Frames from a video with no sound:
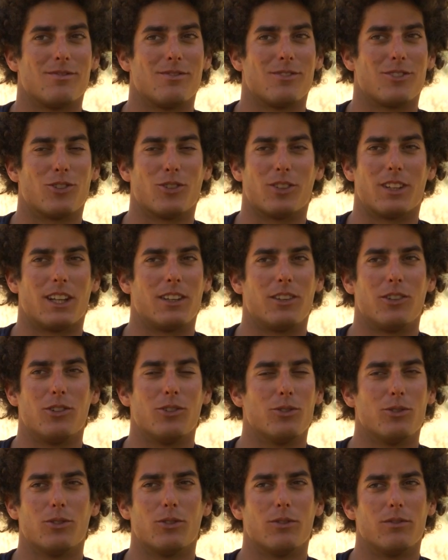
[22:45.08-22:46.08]
So then
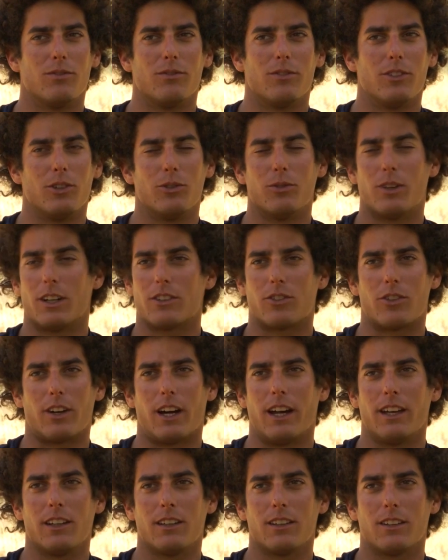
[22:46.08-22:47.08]
you were
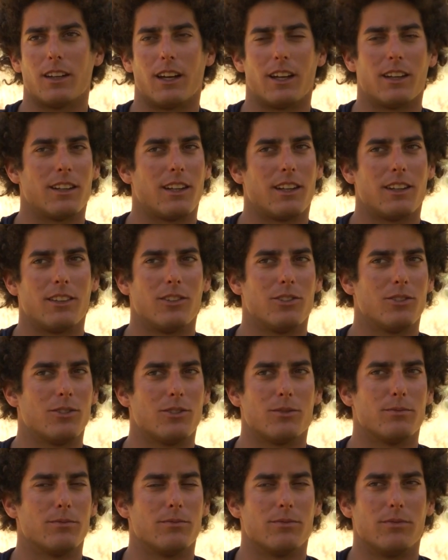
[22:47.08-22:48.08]
trying, and then
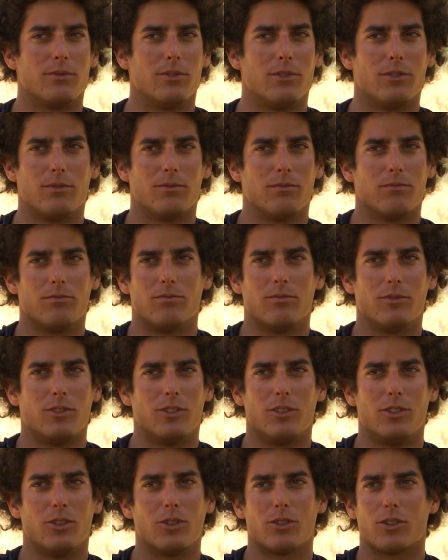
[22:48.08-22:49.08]
you
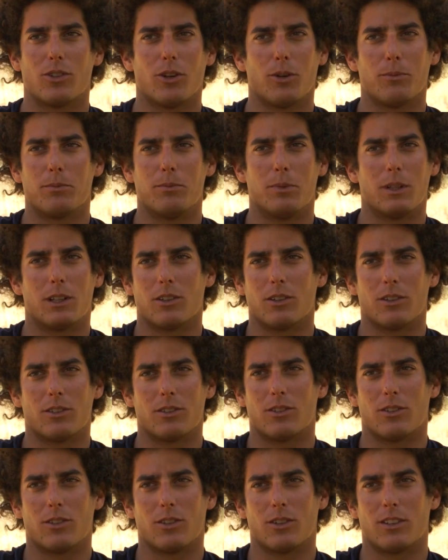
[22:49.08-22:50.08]
stopped because
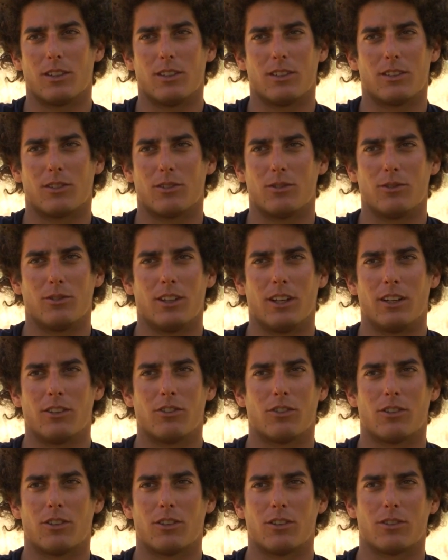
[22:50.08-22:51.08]
you thought it's too
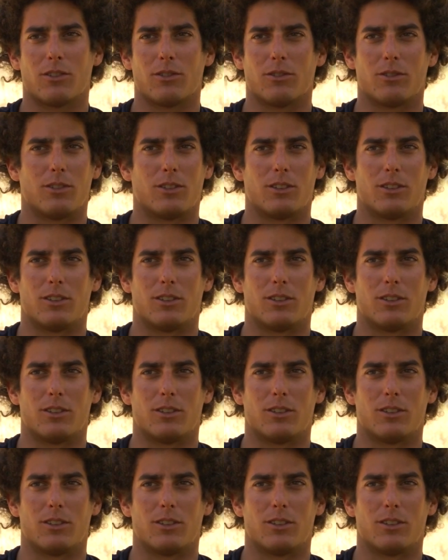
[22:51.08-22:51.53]
dangerous, or?